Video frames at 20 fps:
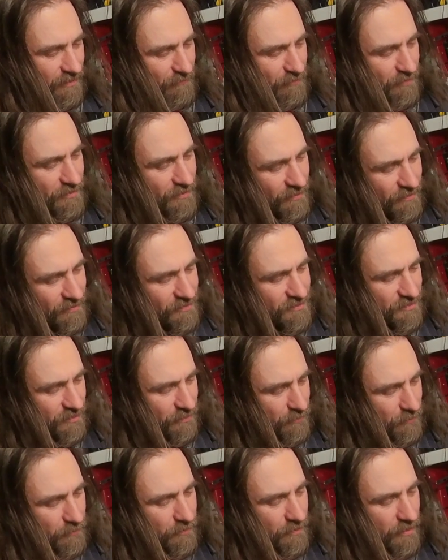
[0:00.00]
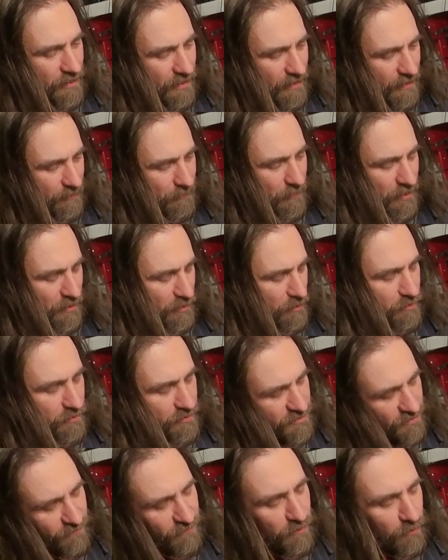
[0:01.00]
everything. So I know
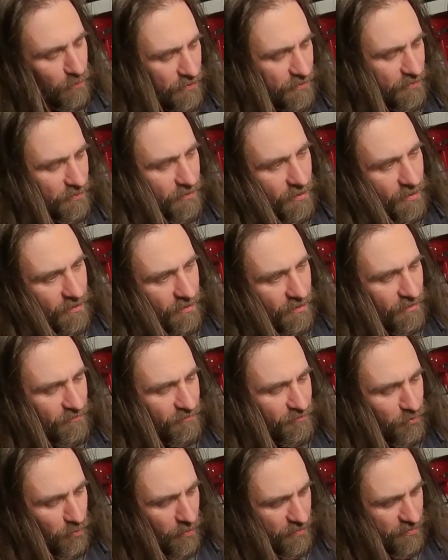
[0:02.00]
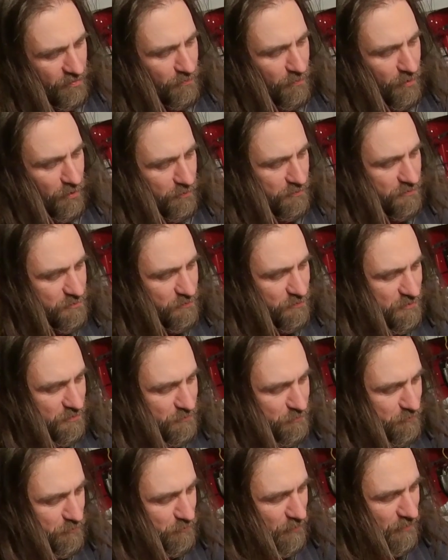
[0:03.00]
there's a few other modes which
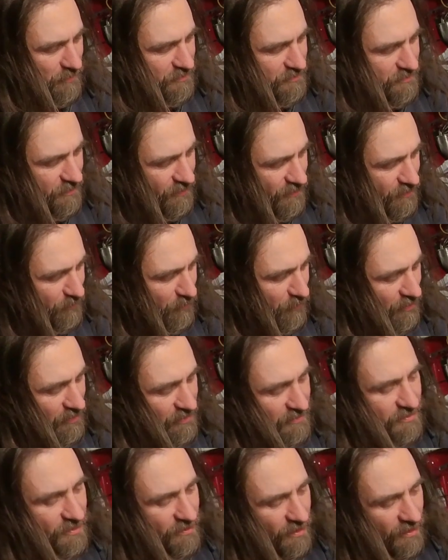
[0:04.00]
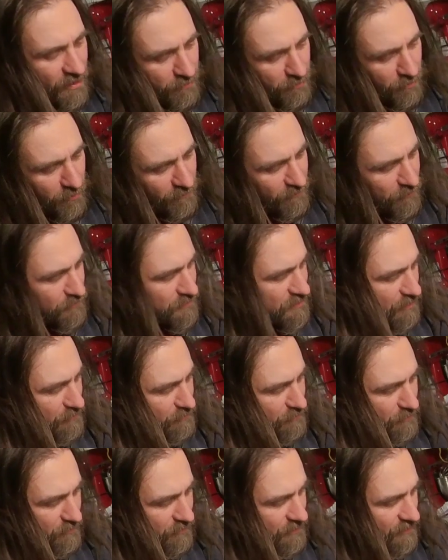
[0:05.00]
we can talk about. And I don't know if you
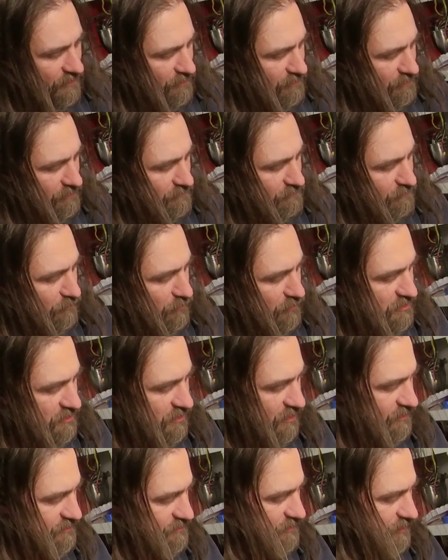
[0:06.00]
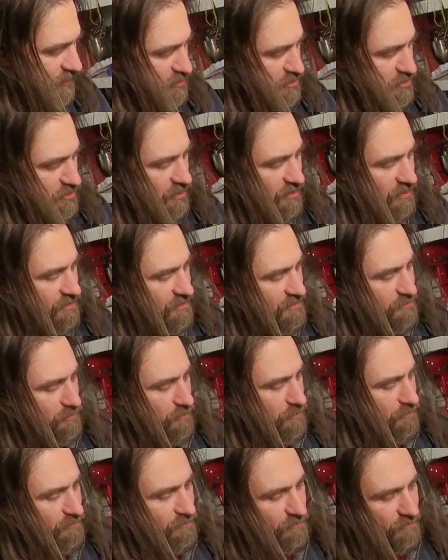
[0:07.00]
downloaded that other footage. I shot it
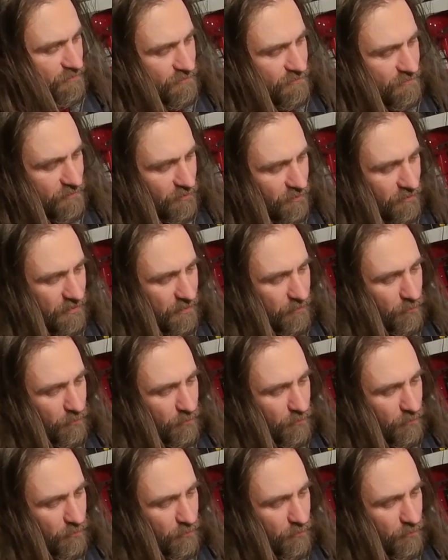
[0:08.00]
sort of early